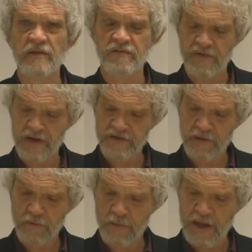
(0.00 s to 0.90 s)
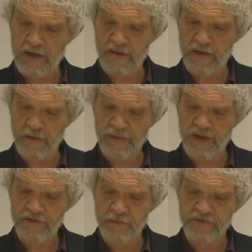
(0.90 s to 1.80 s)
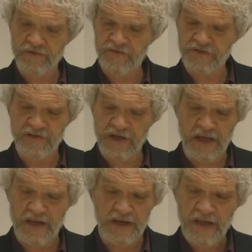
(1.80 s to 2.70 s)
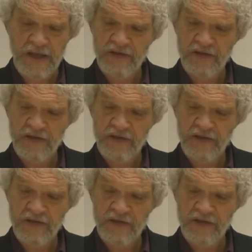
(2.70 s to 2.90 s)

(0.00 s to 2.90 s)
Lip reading: The fans that were making the complaints were sophisticated.